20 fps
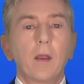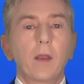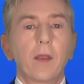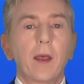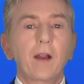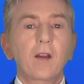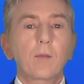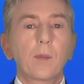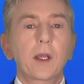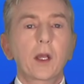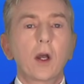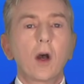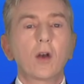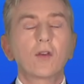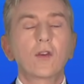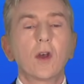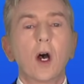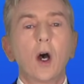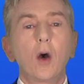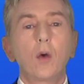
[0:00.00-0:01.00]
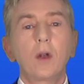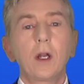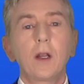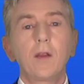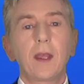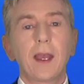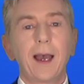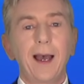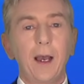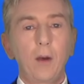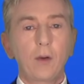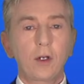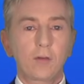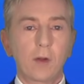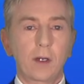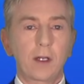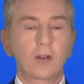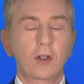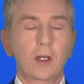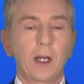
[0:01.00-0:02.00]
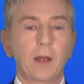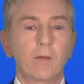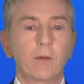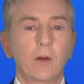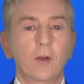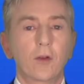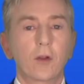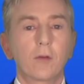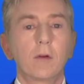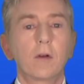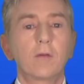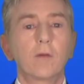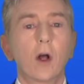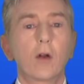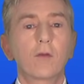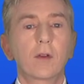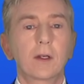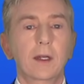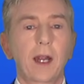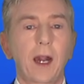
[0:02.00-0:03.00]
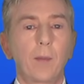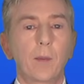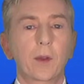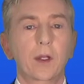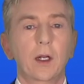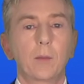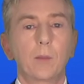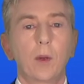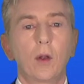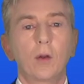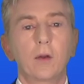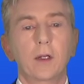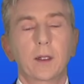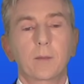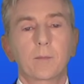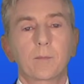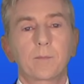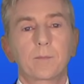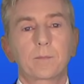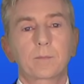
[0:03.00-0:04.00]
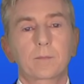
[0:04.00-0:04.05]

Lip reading: That's because only the outer energy levels are involved in chemical bonding.